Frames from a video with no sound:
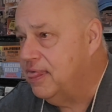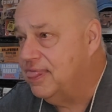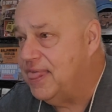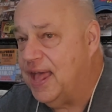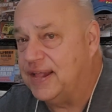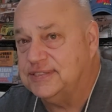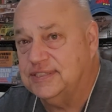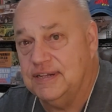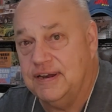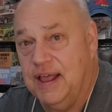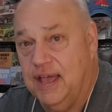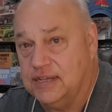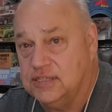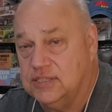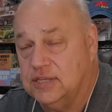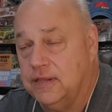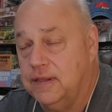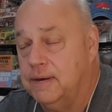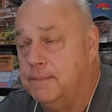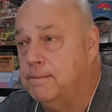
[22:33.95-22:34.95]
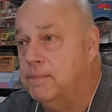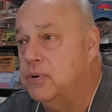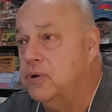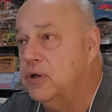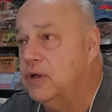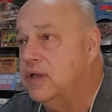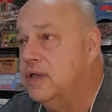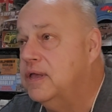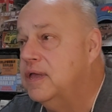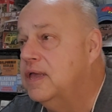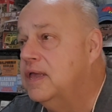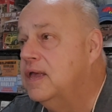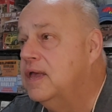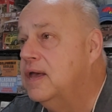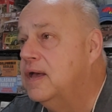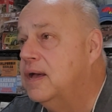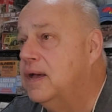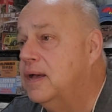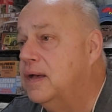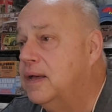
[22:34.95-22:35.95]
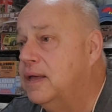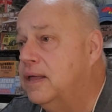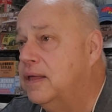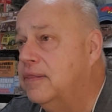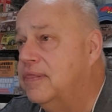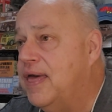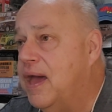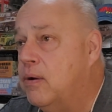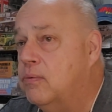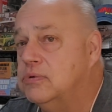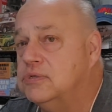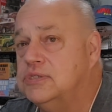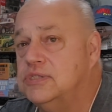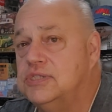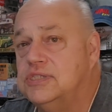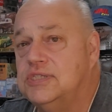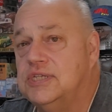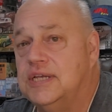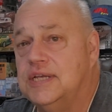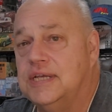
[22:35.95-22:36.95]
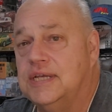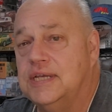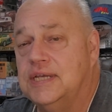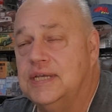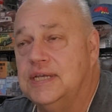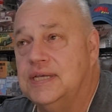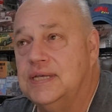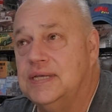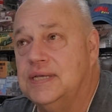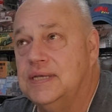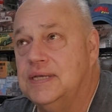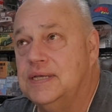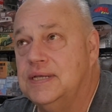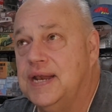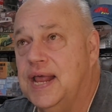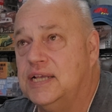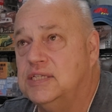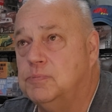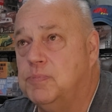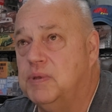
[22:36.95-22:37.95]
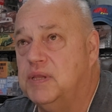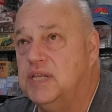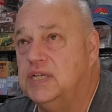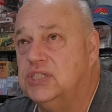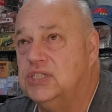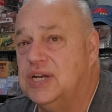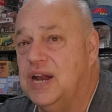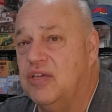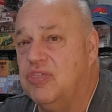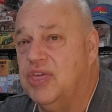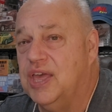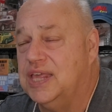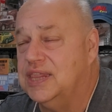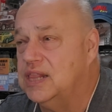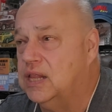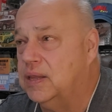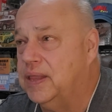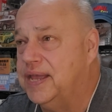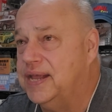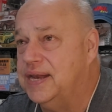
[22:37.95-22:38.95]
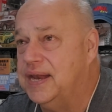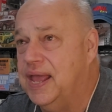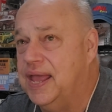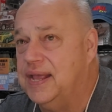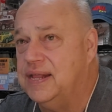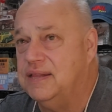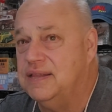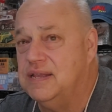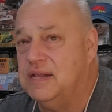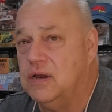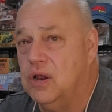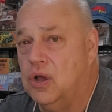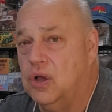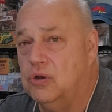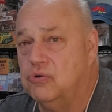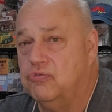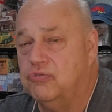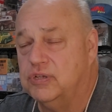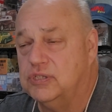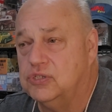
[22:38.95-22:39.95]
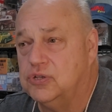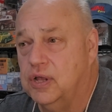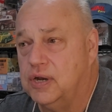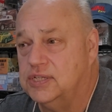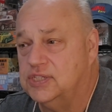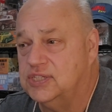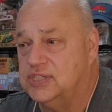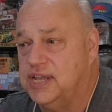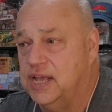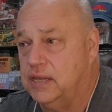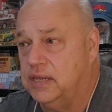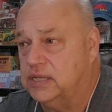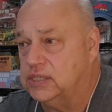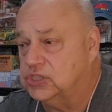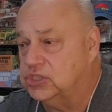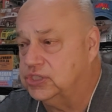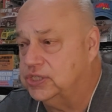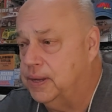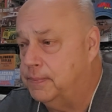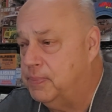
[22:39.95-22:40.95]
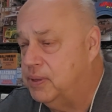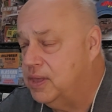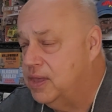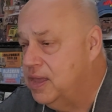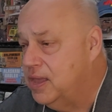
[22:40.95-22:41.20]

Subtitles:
That's an excellent book. That was an expedition, I think, in the late 1800s on a sailing ship.